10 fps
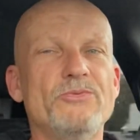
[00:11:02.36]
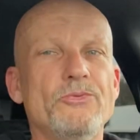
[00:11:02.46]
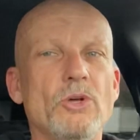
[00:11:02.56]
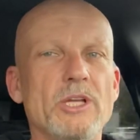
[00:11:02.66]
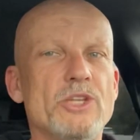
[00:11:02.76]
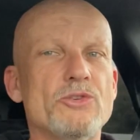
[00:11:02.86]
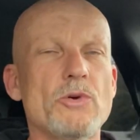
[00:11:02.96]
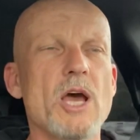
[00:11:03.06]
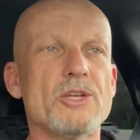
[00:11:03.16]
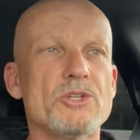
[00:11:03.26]
fully
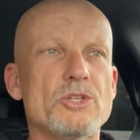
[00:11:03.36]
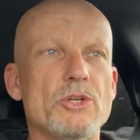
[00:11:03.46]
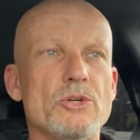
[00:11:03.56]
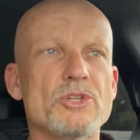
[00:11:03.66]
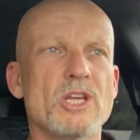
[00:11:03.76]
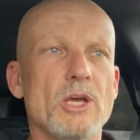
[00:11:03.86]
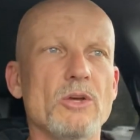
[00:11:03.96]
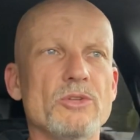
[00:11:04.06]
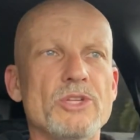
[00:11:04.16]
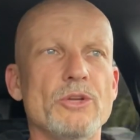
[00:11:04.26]
trusts your
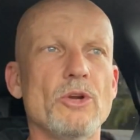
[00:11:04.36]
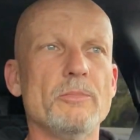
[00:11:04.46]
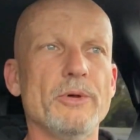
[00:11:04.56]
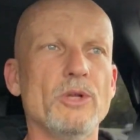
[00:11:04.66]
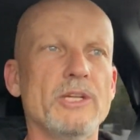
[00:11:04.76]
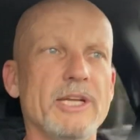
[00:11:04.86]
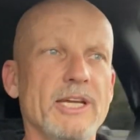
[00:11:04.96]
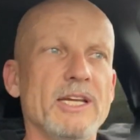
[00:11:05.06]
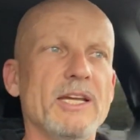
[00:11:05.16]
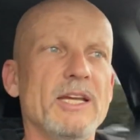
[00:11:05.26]
skills and your ability,